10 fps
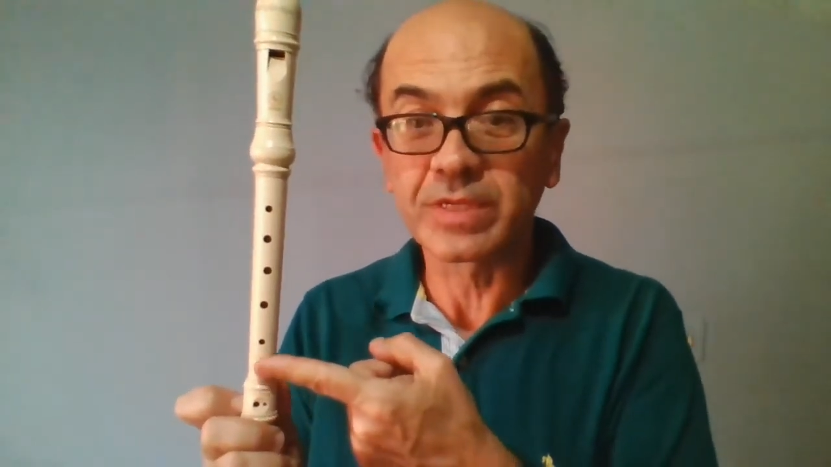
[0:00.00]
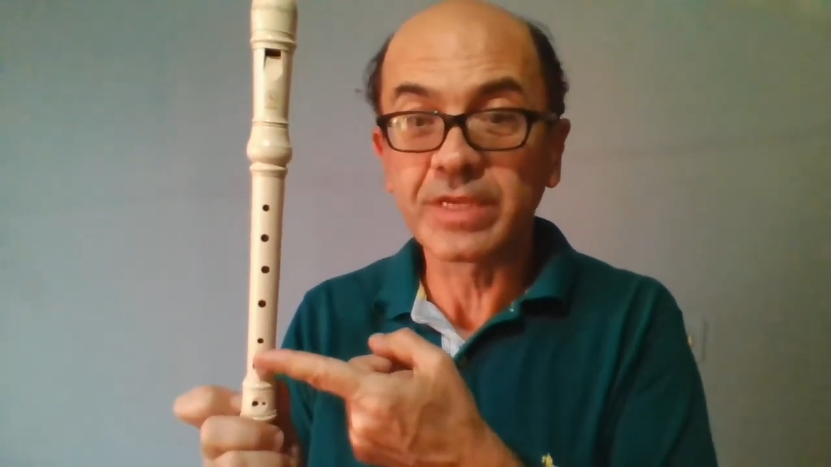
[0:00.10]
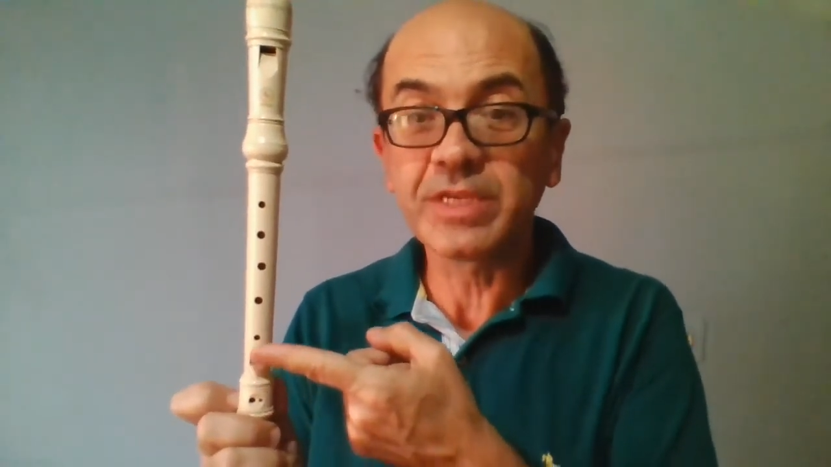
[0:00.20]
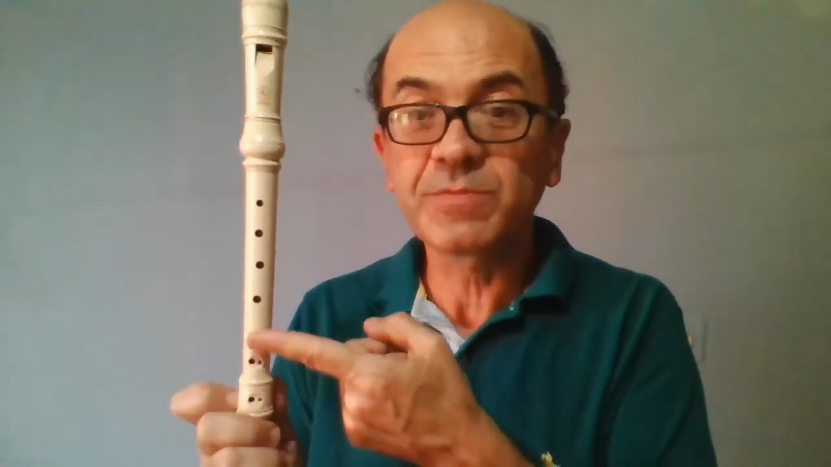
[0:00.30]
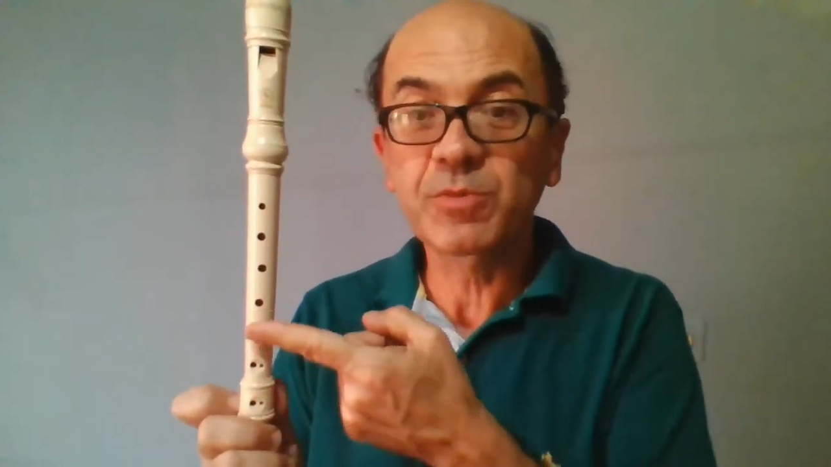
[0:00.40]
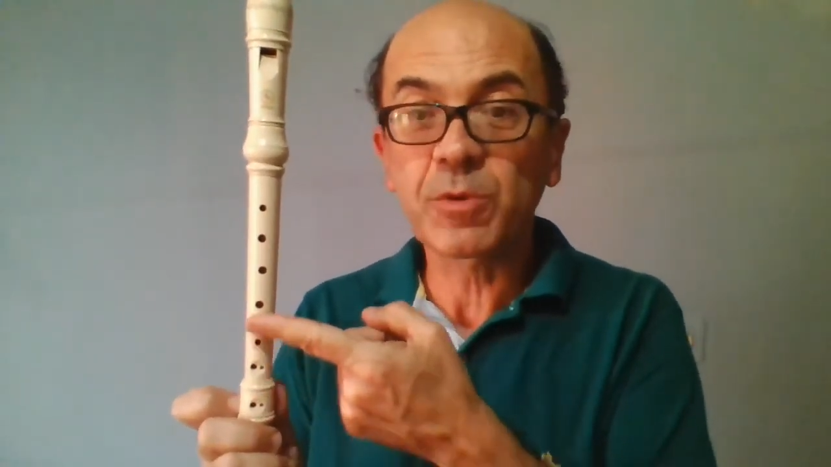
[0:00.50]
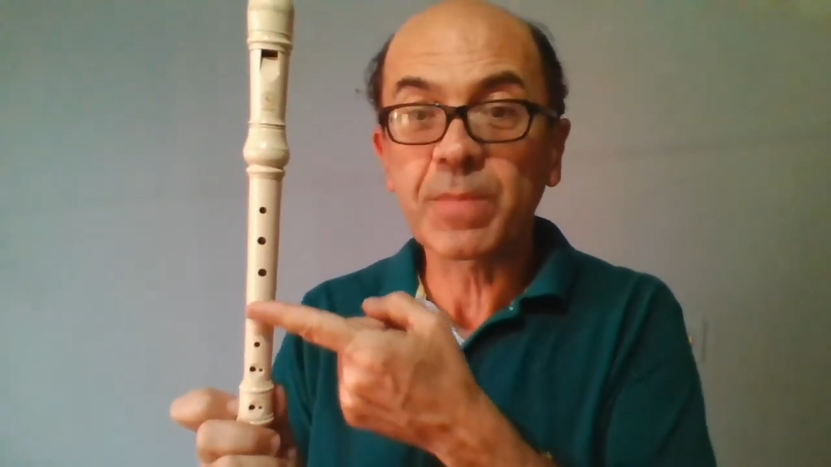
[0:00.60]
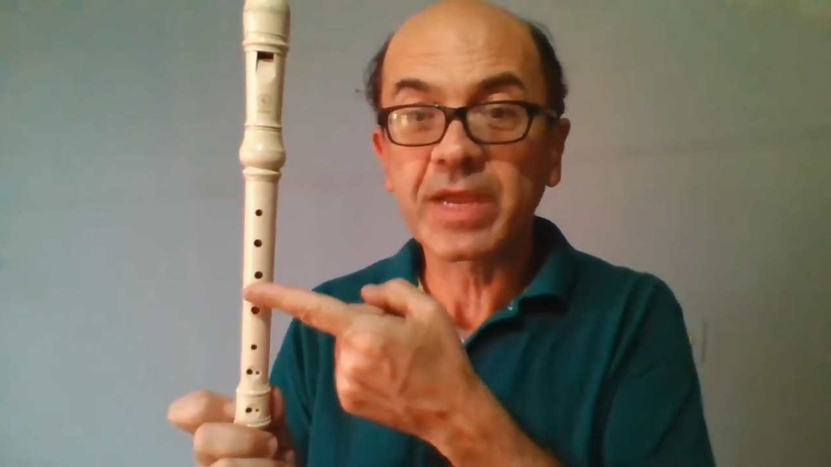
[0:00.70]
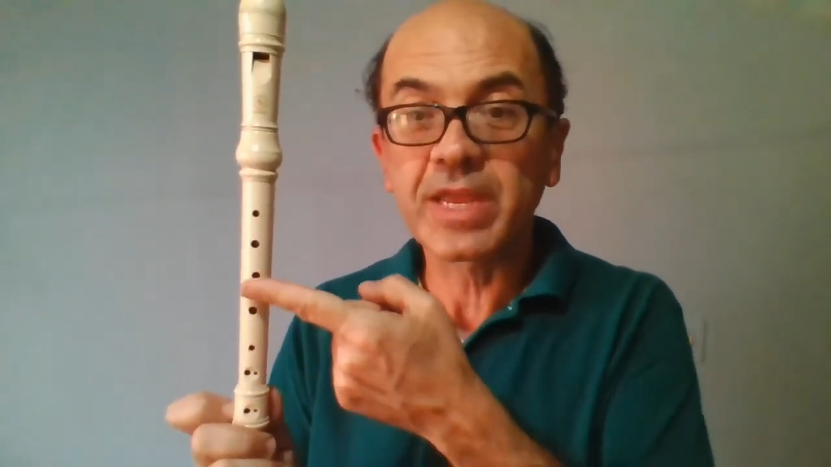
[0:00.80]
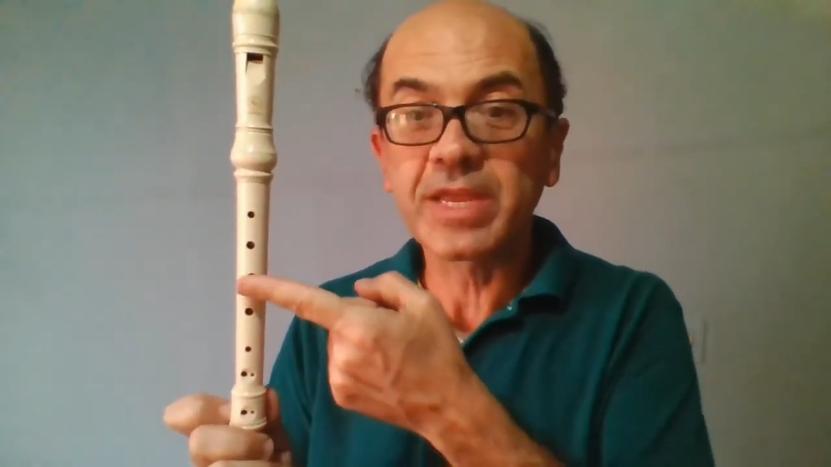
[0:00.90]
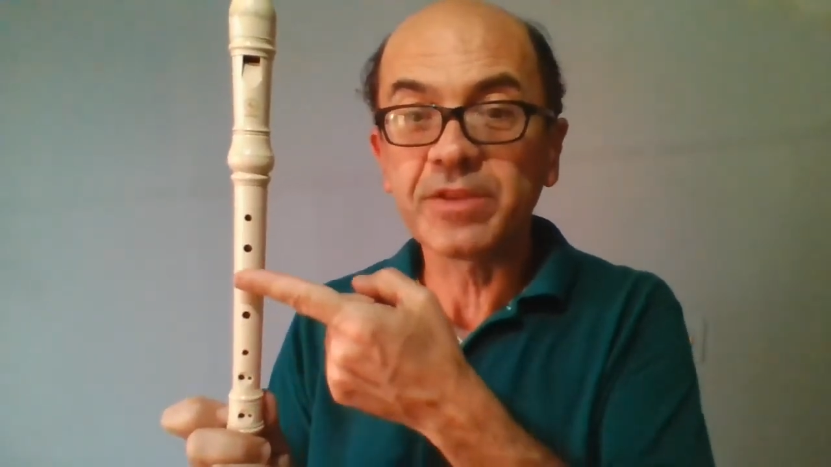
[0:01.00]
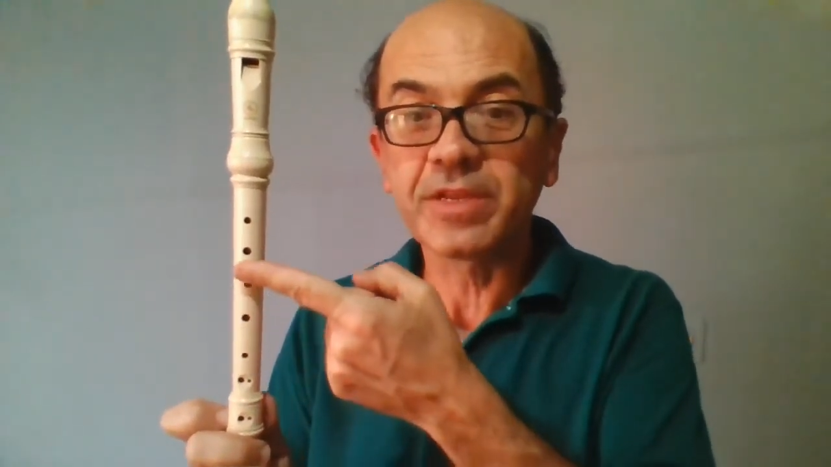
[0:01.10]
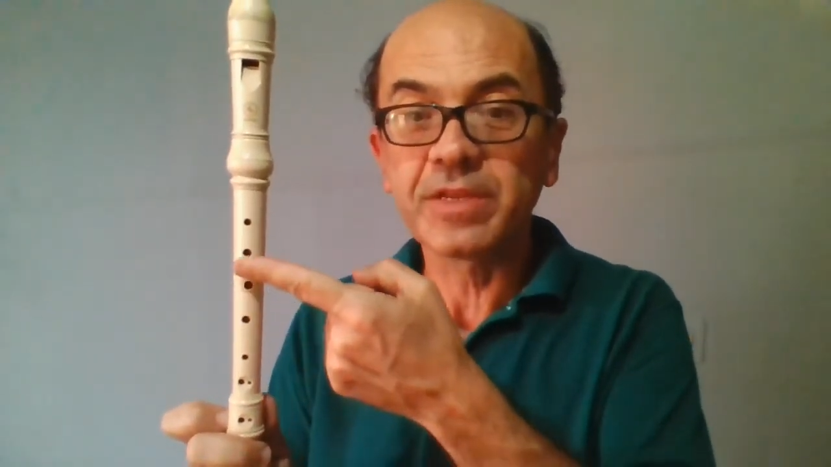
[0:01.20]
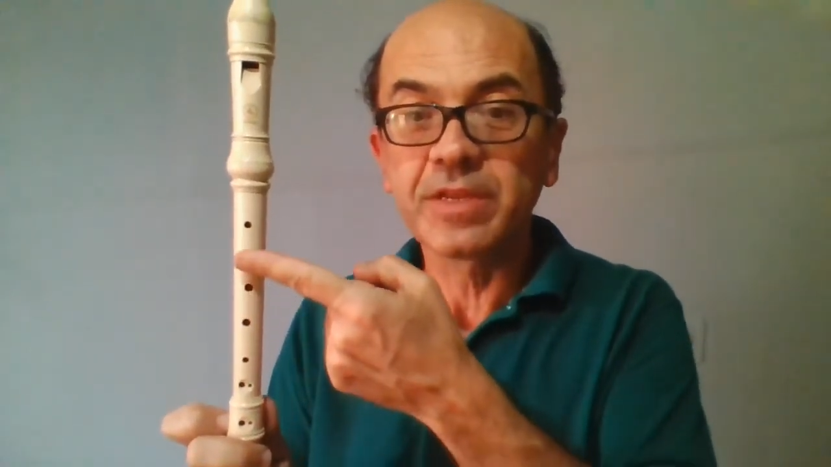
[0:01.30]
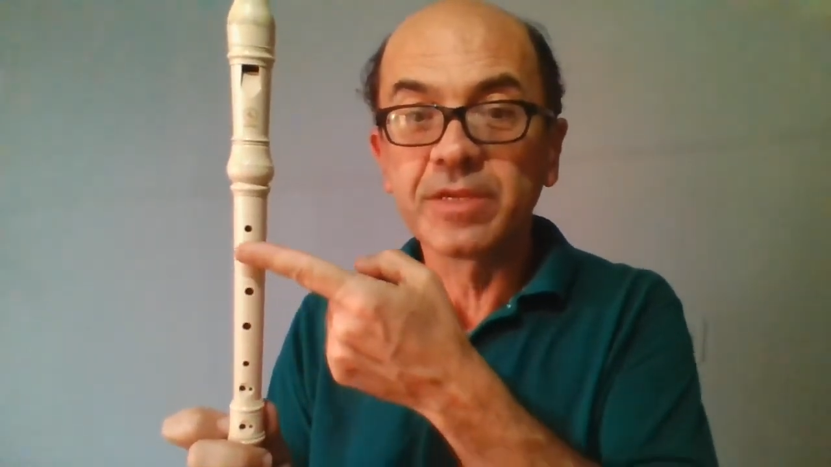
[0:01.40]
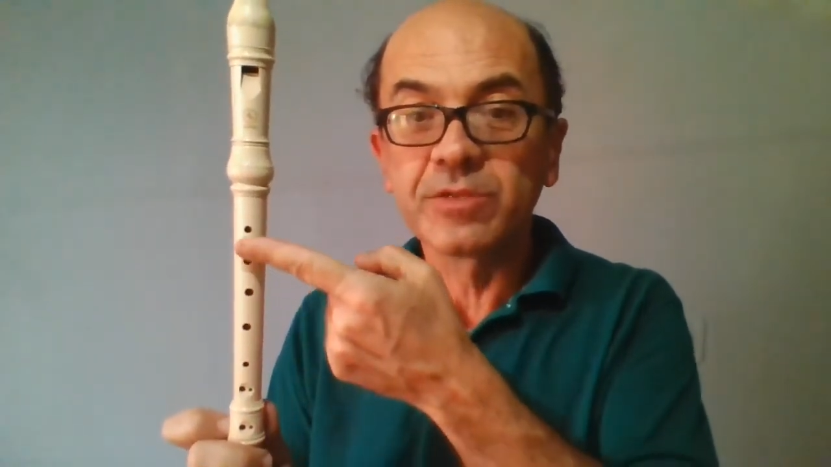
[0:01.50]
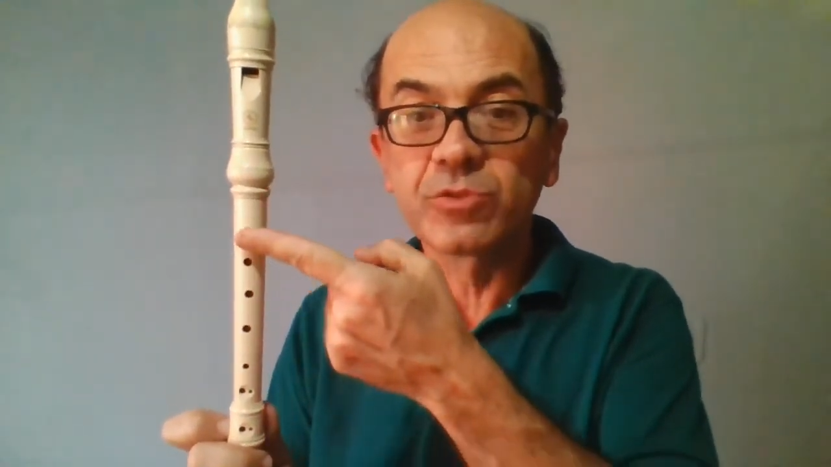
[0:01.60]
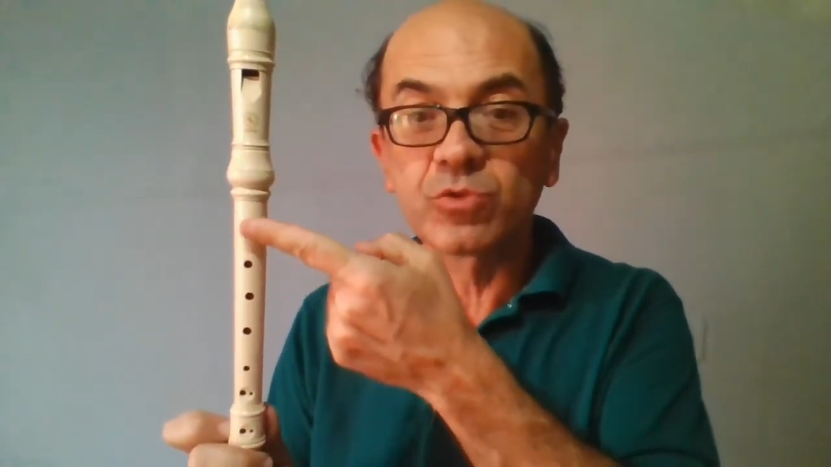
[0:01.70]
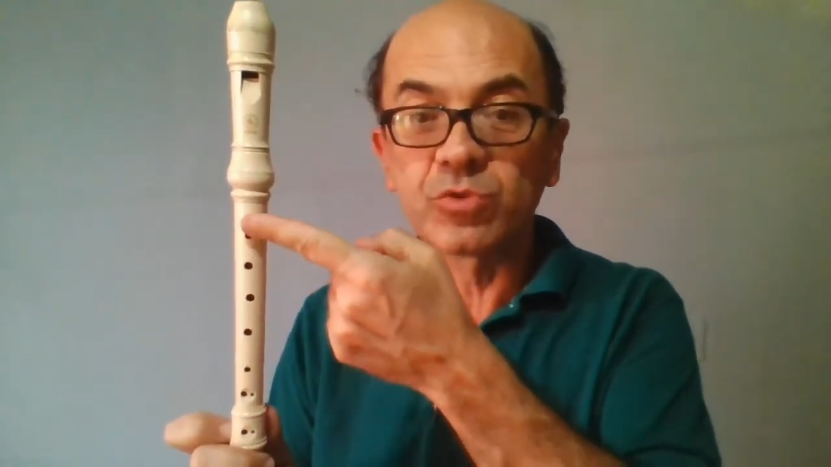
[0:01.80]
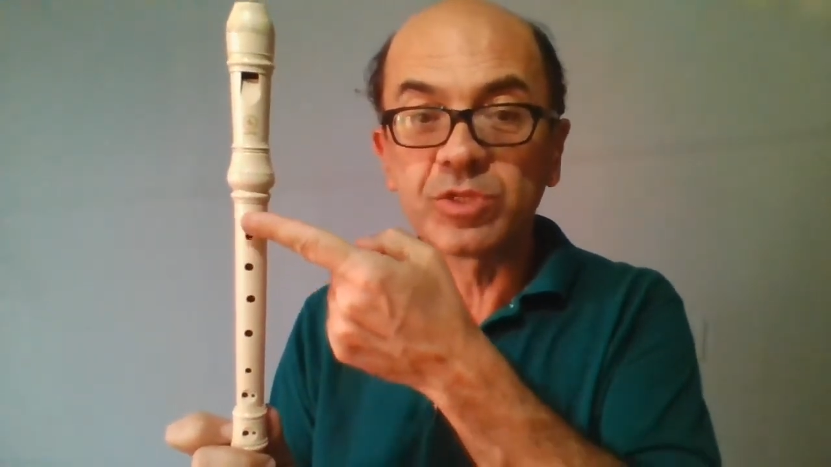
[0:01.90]
is propagating
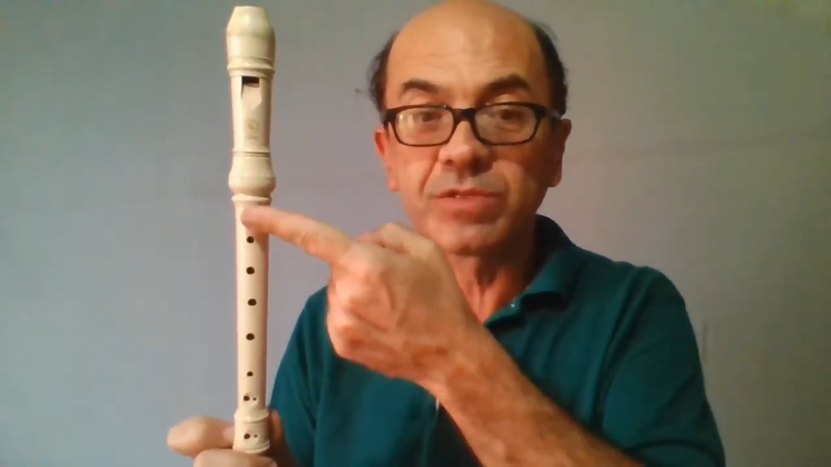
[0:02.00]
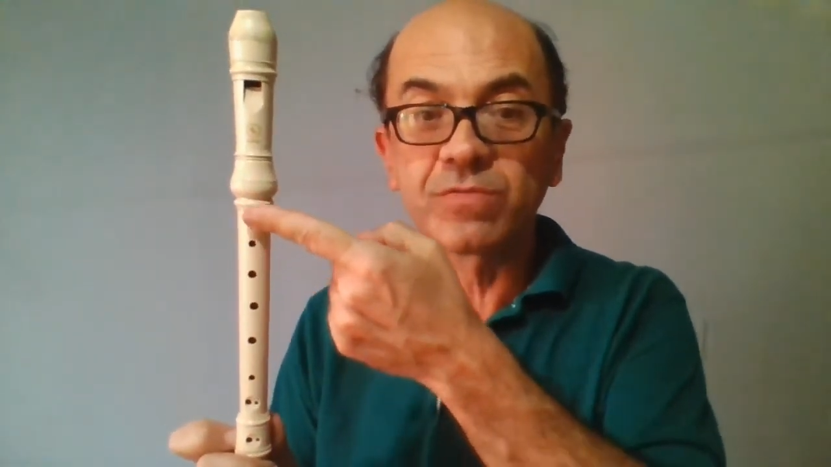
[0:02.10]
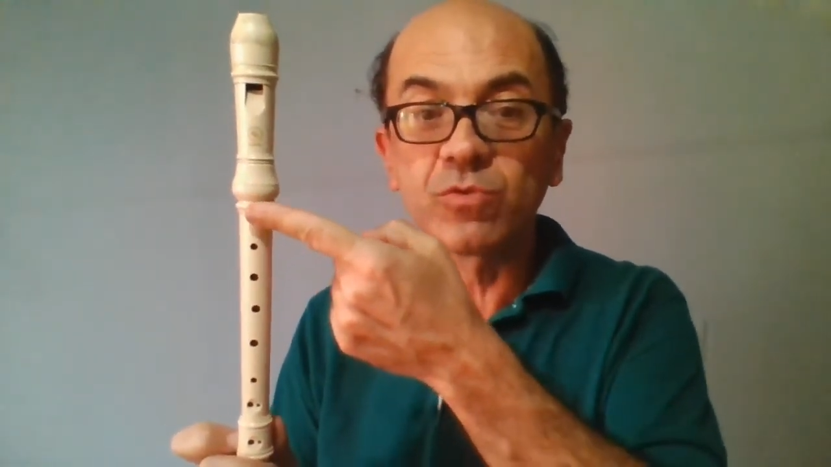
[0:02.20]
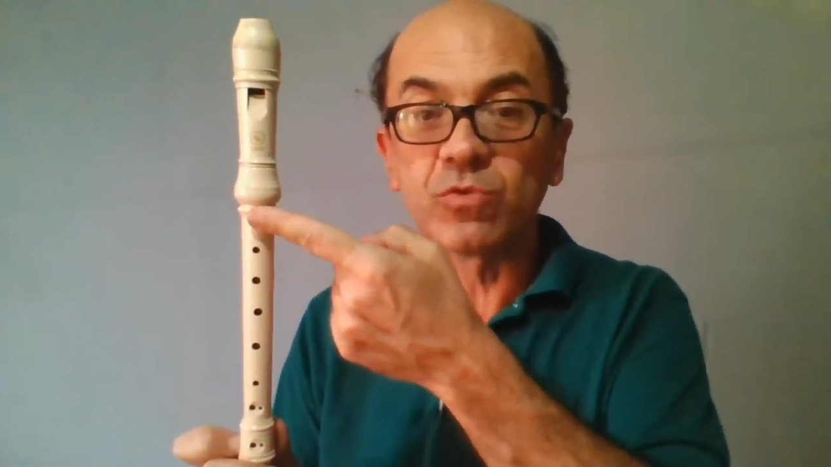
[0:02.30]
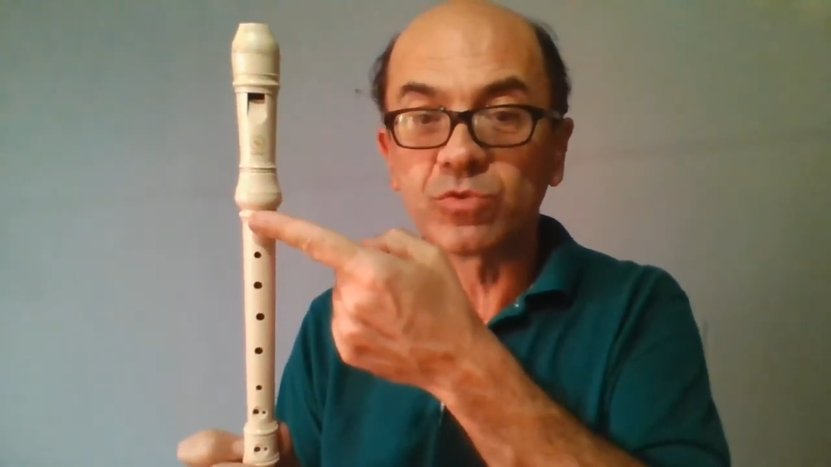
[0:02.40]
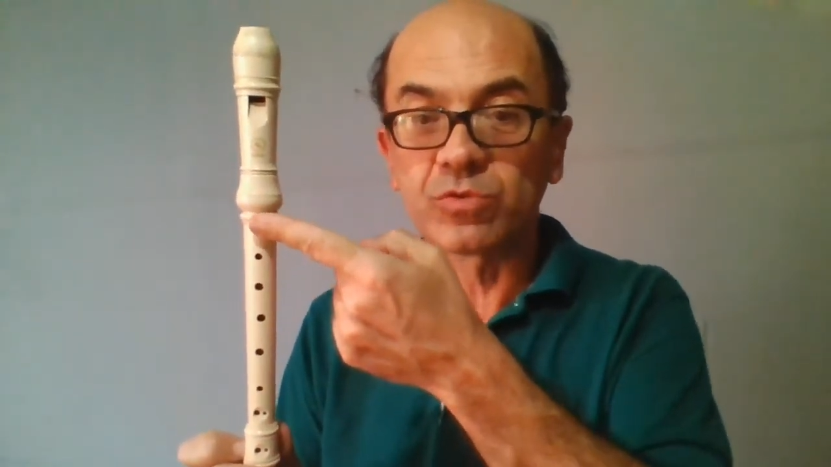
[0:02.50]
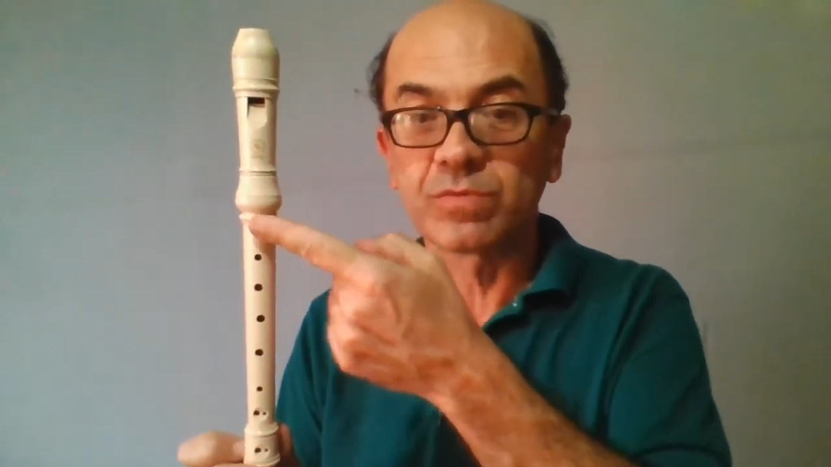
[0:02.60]
through this flute.